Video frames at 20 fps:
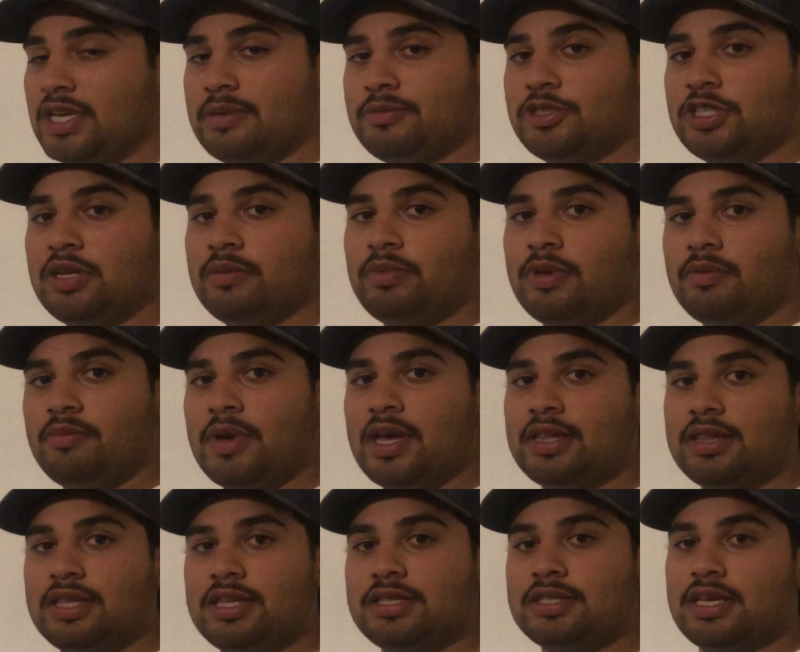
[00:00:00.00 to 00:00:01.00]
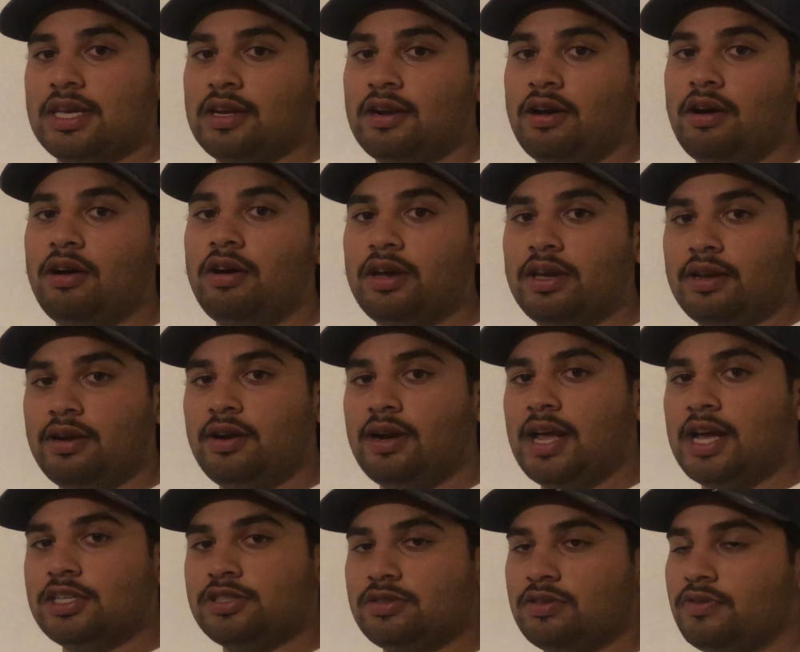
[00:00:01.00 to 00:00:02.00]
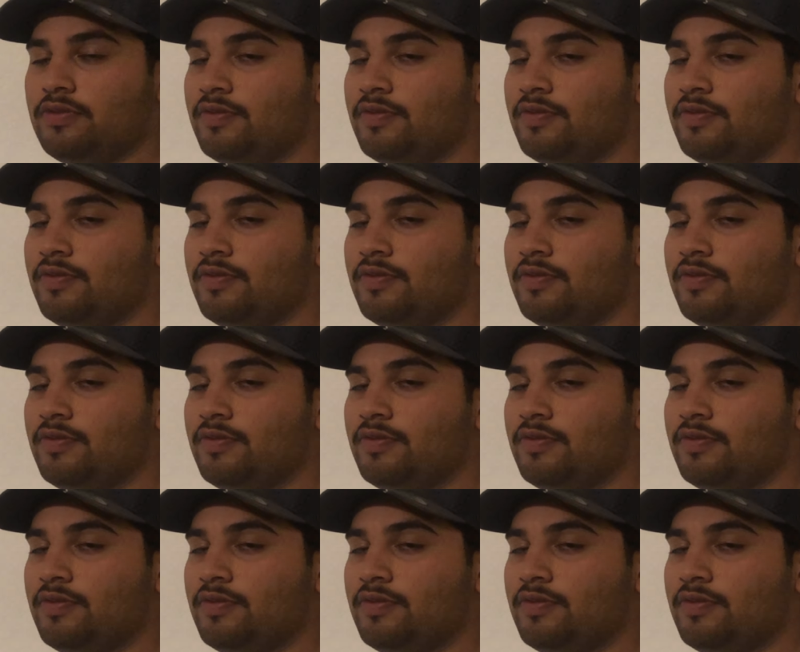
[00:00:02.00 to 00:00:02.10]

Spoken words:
shipping methods and all international